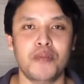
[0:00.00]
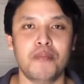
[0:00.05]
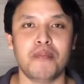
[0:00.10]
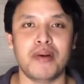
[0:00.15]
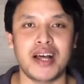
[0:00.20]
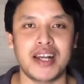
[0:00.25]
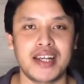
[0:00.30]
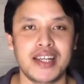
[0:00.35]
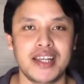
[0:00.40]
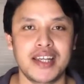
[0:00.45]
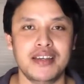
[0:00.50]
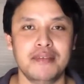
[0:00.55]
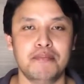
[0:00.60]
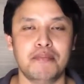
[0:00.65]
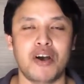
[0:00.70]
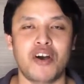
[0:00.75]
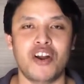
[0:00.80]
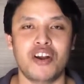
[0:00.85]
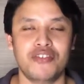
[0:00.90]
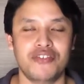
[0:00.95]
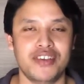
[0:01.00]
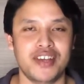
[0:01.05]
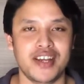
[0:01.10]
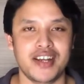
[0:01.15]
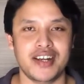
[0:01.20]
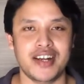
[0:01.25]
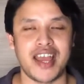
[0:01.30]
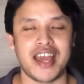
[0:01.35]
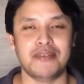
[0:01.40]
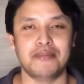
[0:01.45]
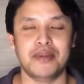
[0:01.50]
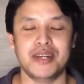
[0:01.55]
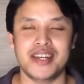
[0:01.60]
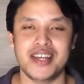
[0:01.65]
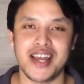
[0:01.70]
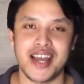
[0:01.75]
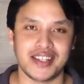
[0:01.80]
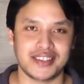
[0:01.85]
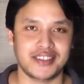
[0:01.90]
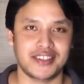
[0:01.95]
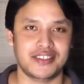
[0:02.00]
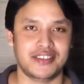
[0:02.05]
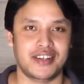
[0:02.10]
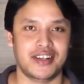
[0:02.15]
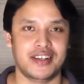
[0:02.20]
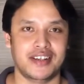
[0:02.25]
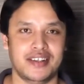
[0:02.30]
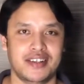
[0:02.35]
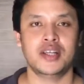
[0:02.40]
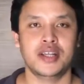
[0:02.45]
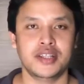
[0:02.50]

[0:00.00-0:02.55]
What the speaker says: Mali, PowerVR, Nvidia, etc.